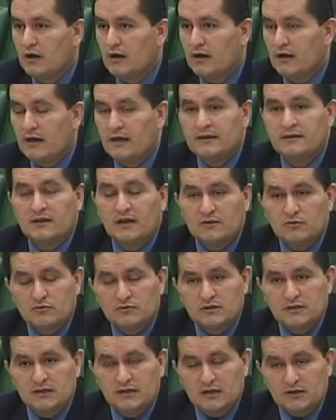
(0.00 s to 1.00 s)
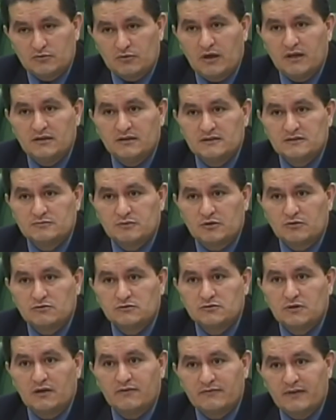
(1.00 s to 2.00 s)
and not only Iranians, but
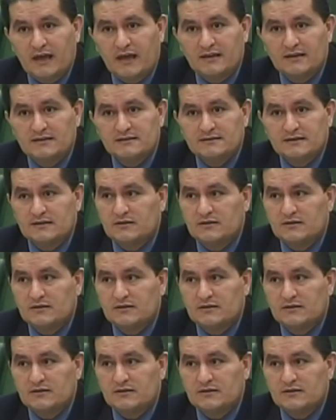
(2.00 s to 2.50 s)
also Afghanis,